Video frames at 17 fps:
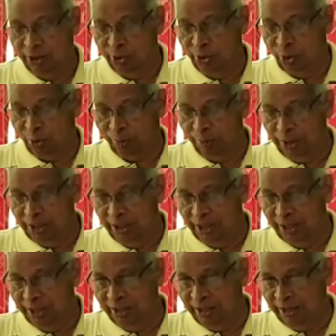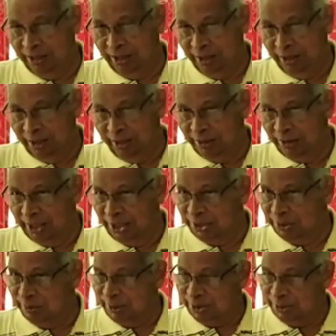normally
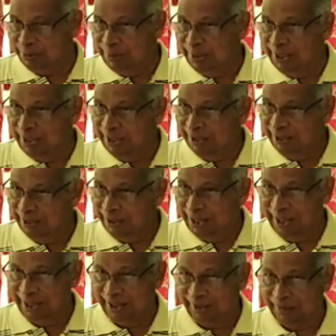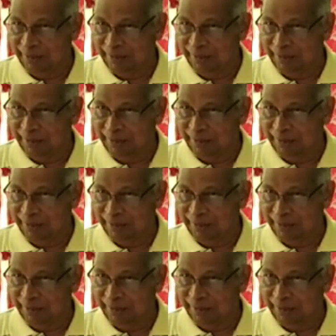things must be clear,